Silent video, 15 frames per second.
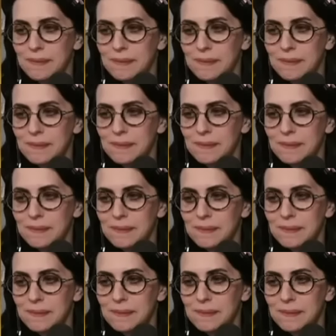
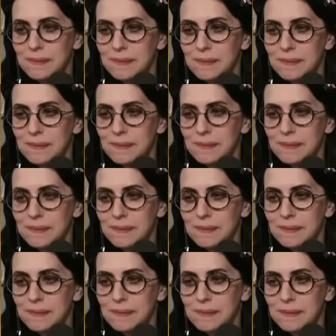
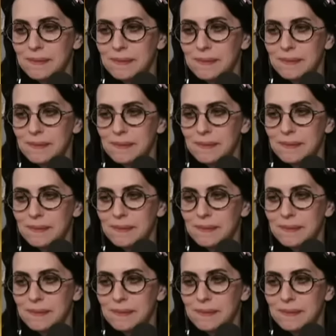
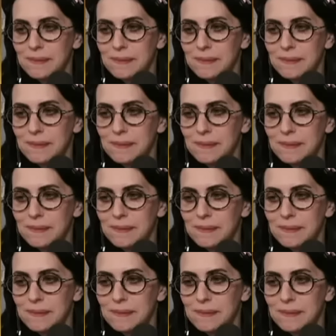
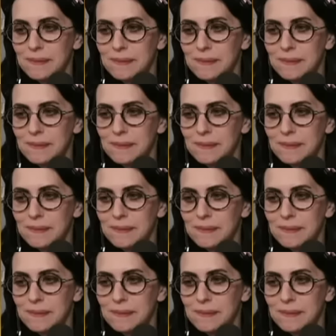This person isn't speaking.